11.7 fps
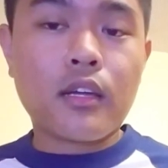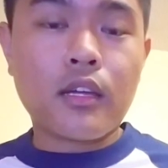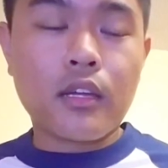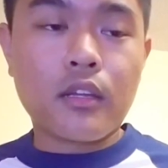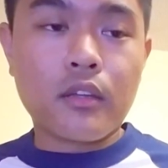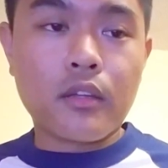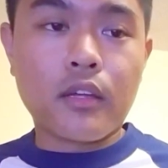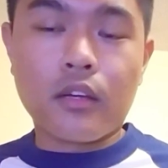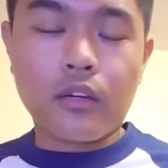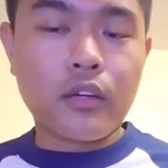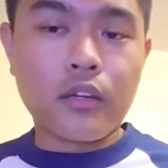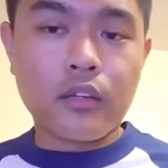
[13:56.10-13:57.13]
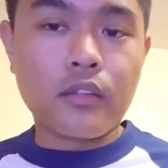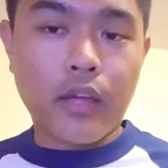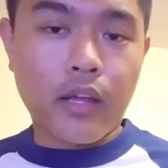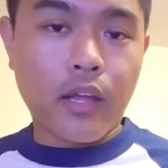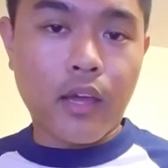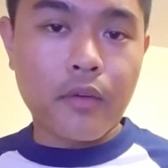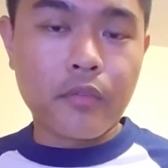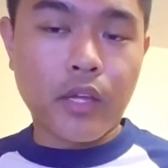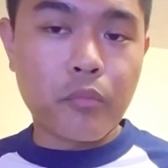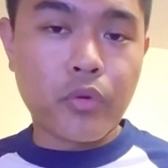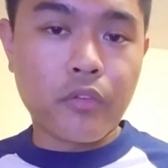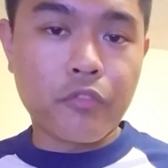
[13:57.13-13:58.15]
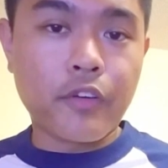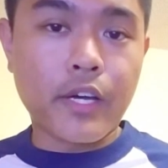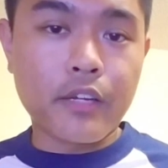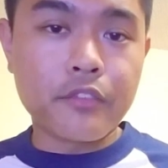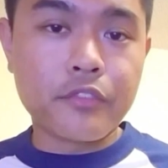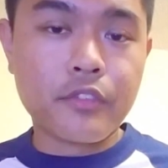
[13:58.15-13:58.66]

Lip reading: and a good 9.5.